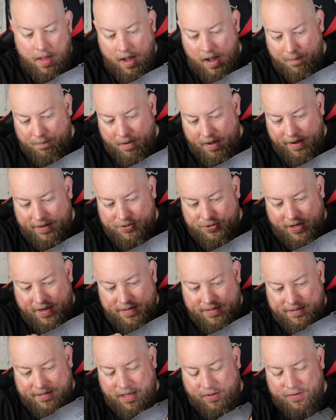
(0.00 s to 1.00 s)
I'll probably try
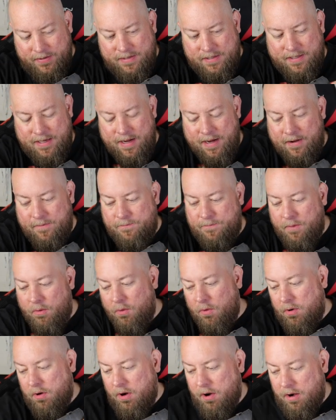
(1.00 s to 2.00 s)
to sell this thing
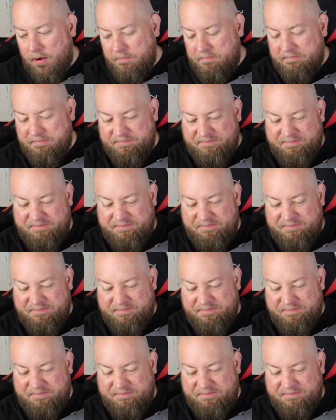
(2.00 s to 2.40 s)
for